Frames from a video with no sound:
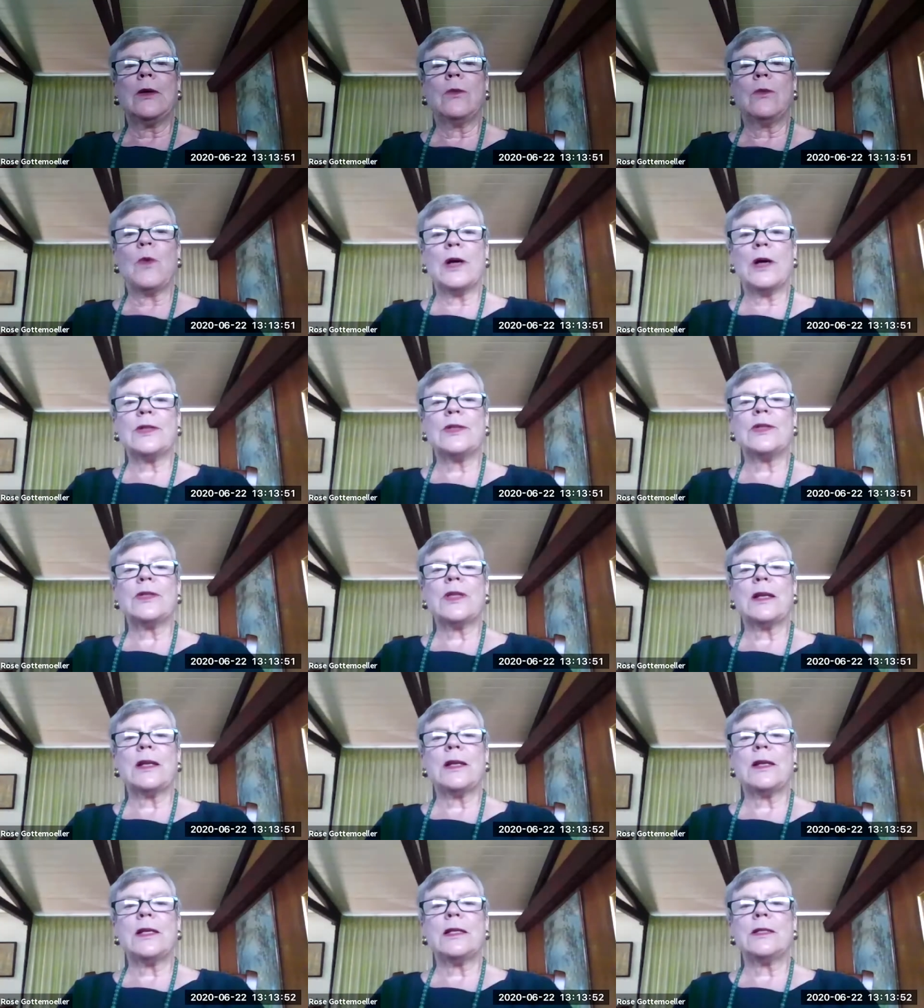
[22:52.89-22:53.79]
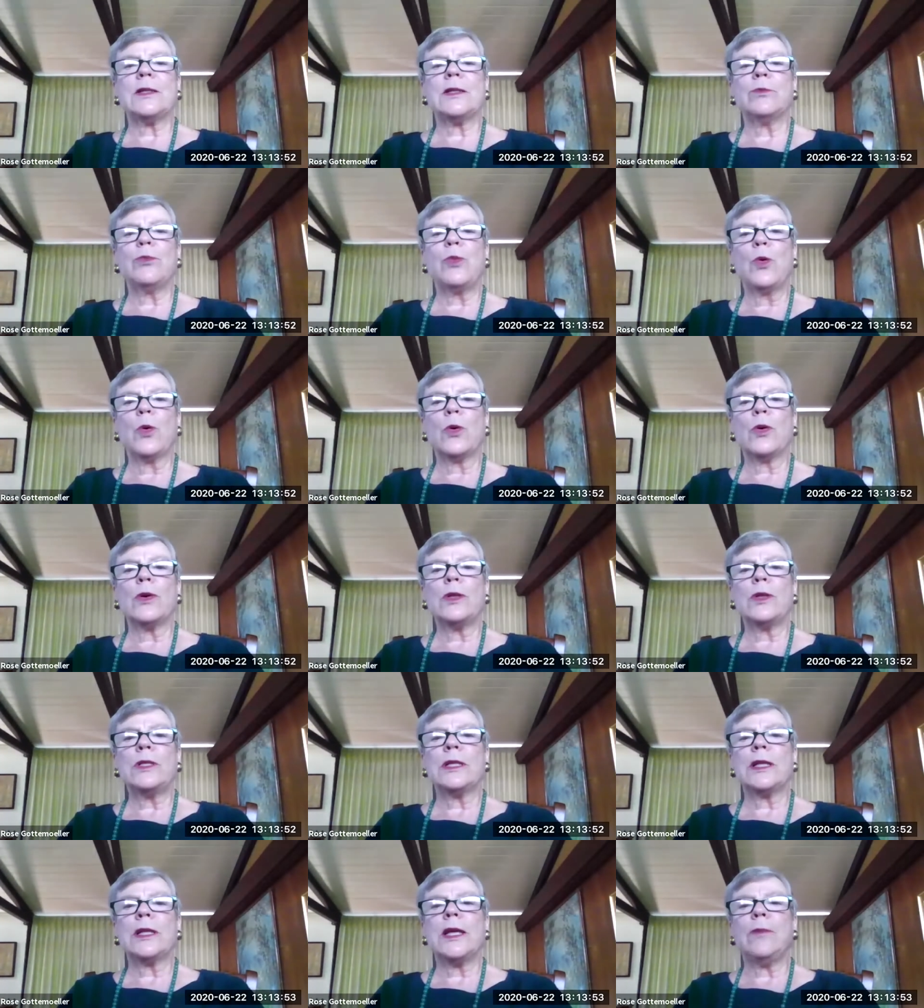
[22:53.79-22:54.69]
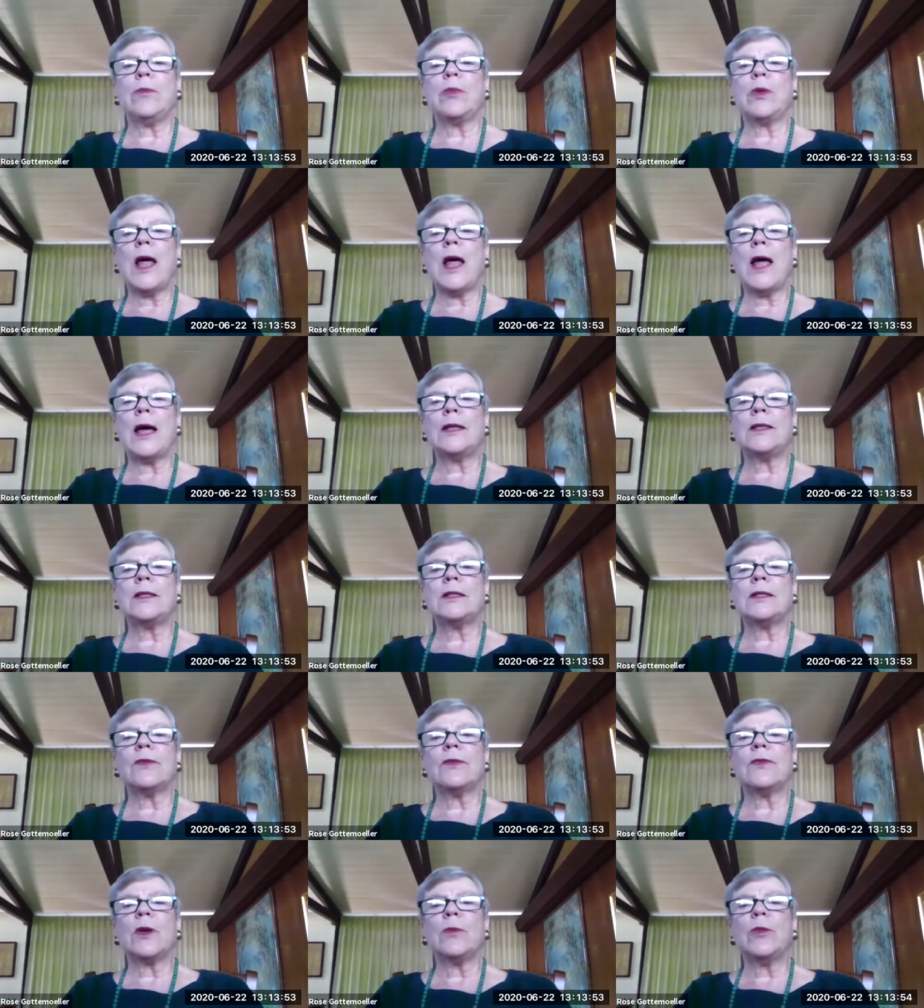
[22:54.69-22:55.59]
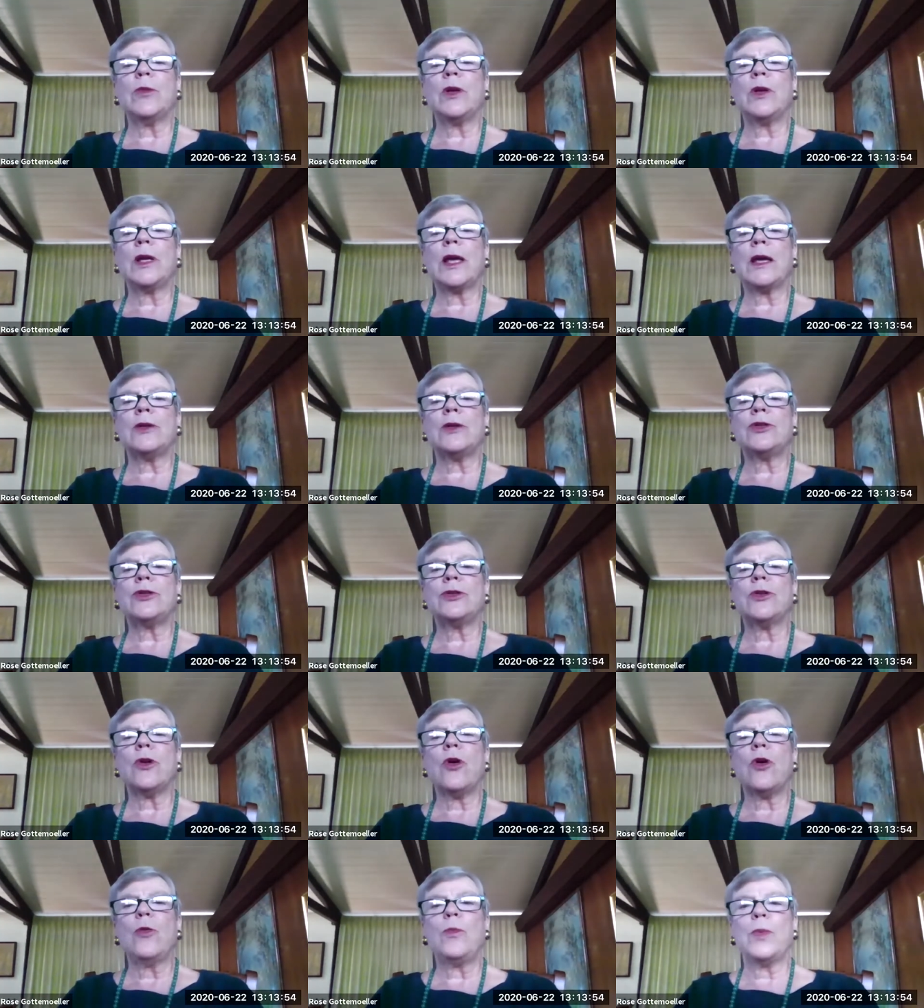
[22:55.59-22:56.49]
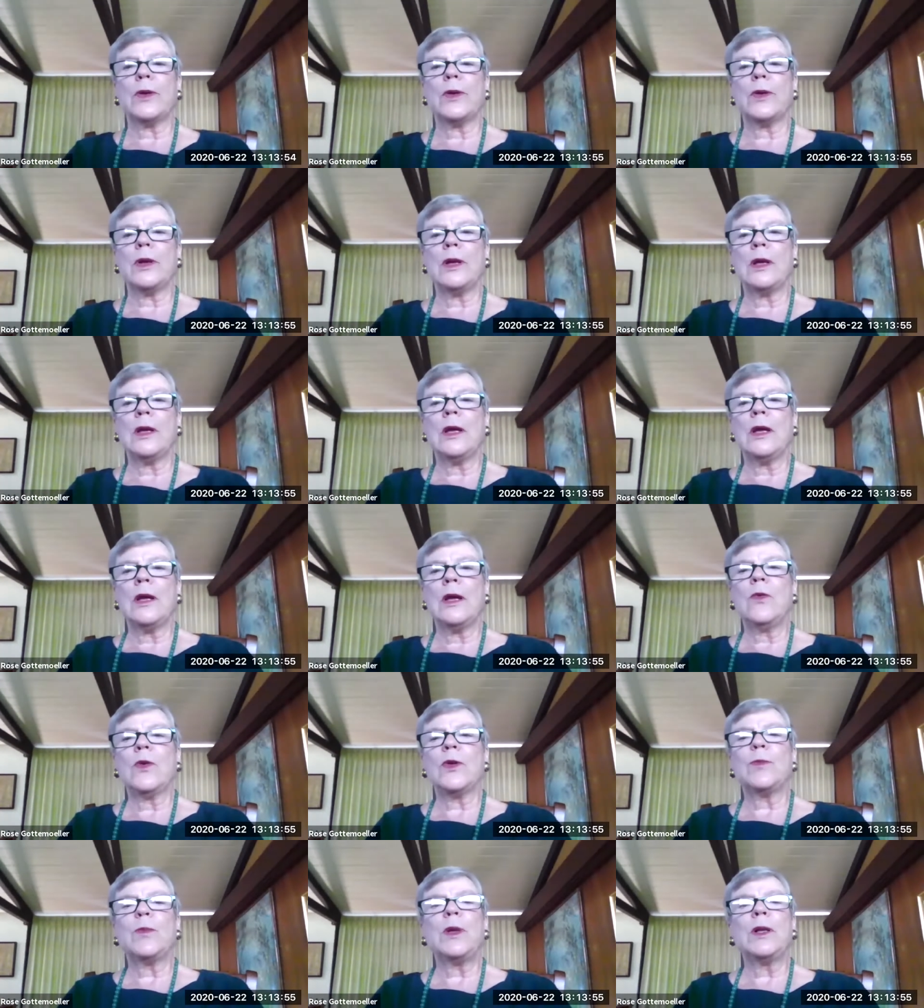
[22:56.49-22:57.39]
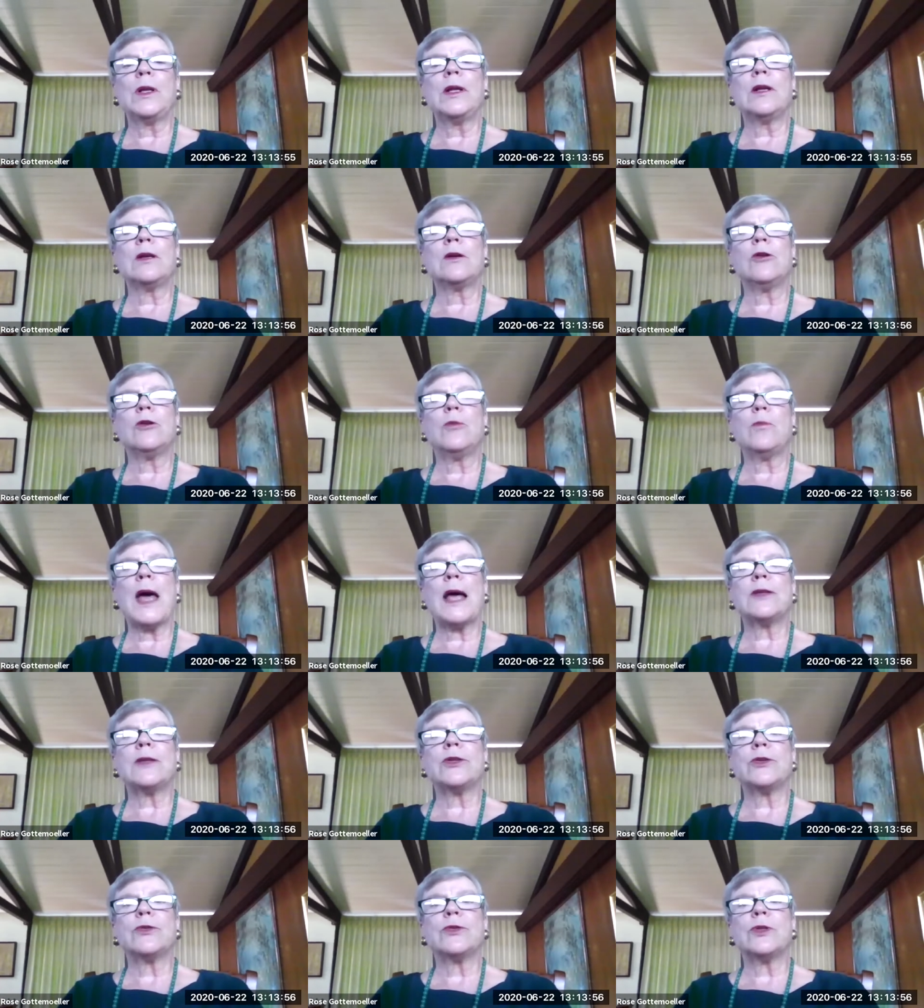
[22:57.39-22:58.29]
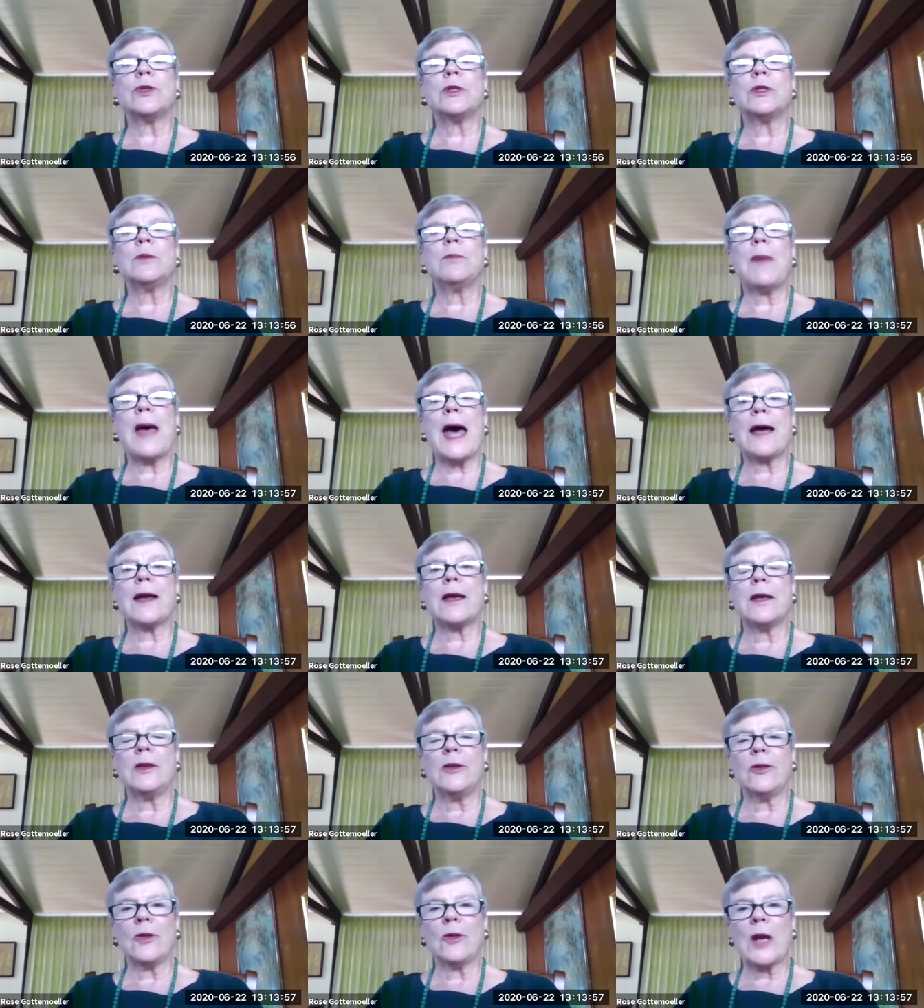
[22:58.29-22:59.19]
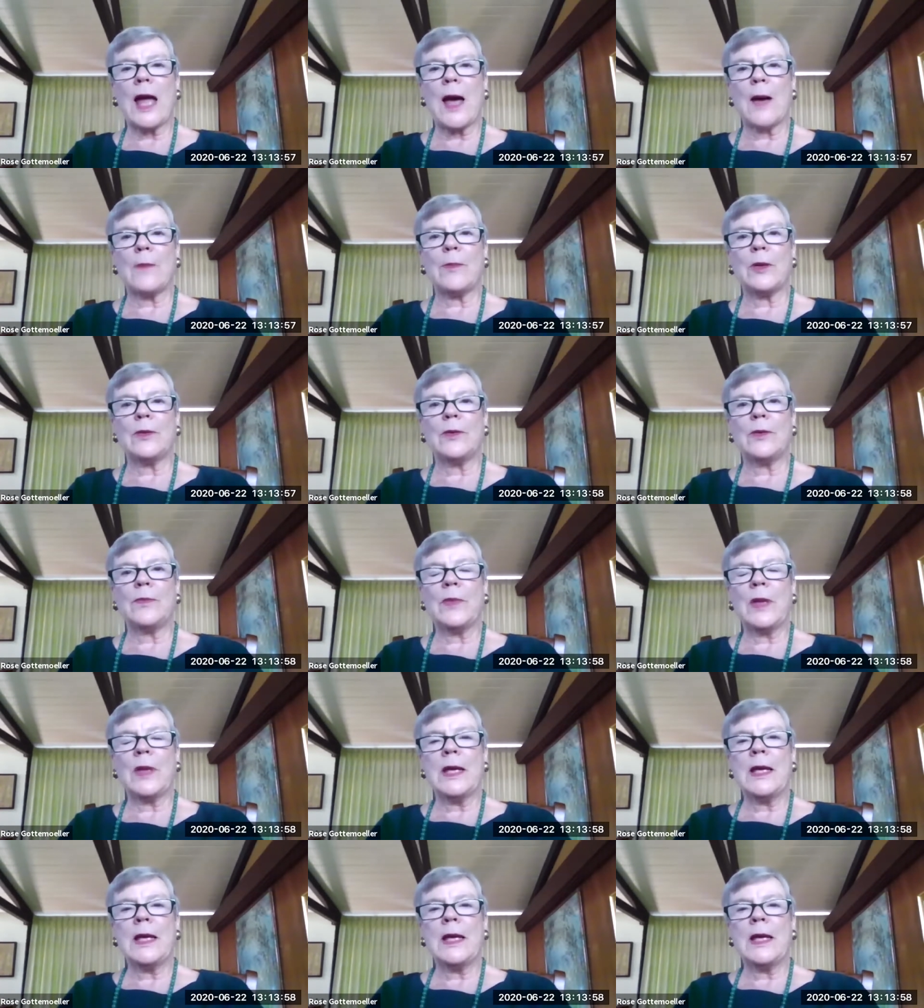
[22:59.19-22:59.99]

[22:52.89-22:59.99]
was that it is important to keep lines of communication open with political masters back in your capital.